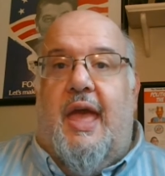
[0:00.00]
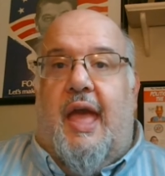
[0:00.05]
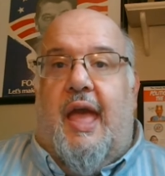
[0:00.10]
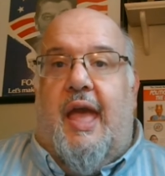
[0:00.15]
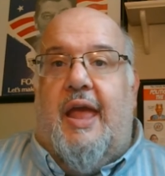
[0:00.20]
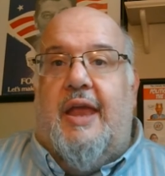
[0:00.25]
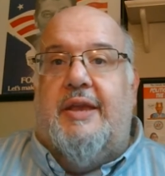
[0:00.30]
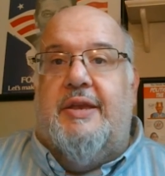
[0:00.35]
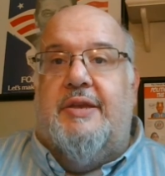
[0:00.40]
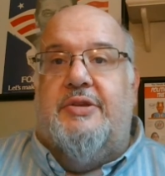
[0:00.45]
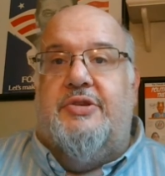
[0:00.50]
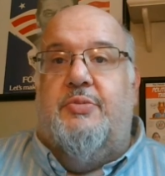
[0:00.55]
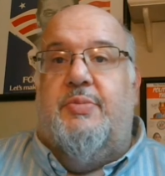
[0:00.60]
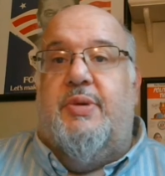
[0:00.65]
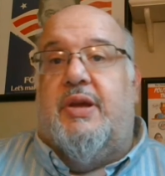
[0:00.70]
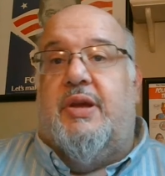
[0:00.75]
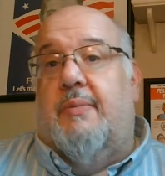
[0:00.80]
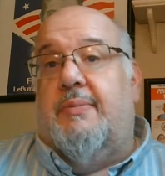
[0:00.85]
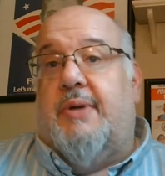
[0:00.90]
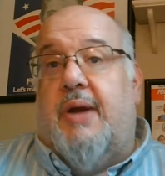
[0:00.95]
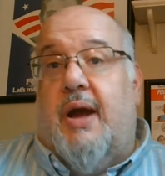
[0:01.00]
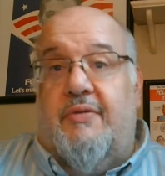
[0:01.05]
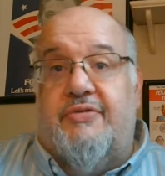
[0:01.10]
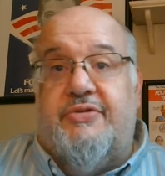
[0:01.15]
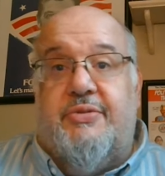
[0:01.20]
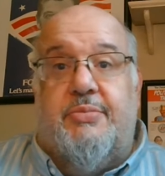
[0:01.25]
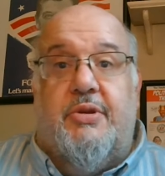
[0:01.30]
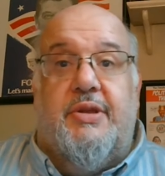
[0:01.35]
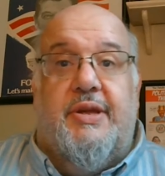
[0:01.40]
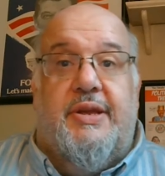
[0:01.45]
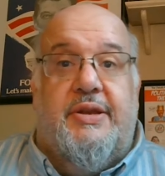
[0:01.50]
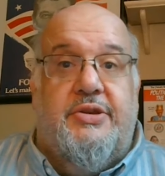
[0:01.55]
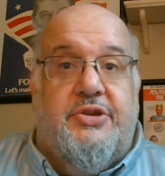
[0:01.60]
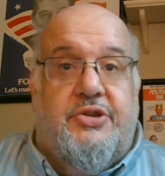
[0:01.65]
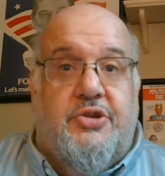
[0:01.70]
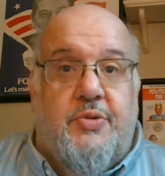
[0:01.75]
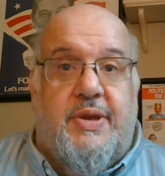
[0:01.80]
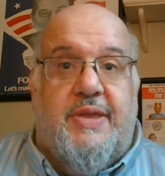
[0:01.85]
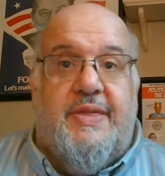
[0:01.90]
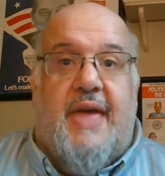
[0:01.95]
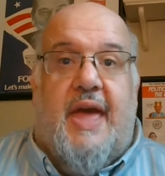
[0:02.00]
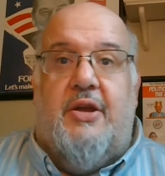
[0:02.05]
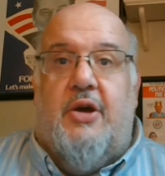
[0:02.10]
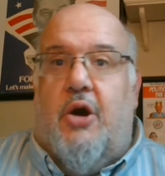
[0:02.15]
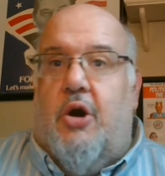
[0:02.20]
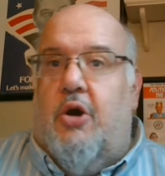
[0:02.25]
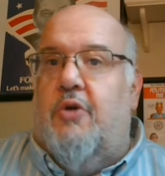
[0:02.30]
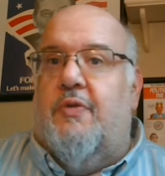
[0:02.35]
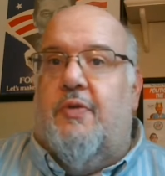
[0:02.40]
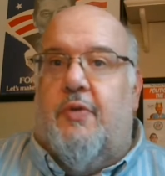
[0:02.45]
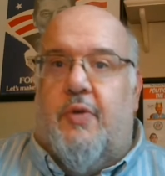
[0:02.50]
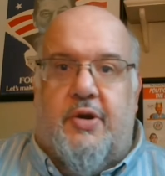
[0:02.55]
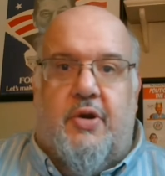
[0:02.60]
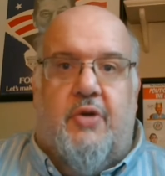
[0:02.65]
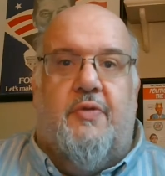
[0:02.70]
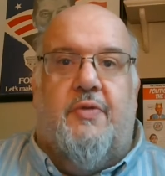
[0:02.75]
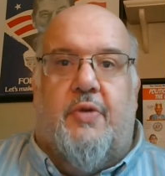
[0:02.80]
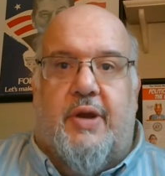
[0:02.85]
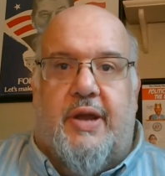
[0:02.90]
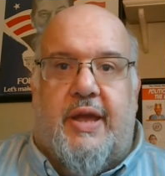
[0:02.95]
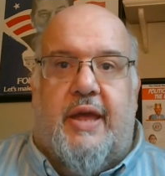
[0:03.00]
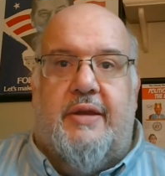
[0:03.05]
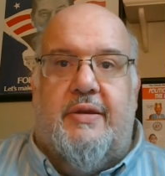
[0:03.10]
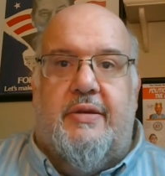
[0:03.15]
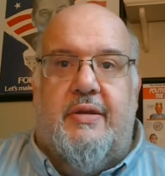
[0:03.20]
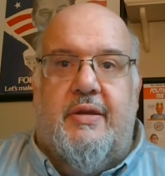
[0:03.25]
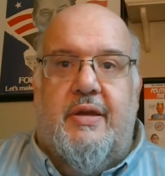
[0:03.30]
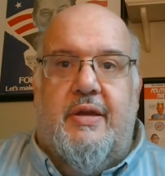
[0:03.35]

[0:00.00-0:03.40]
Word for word: and you become comfortable in doing that over and over again.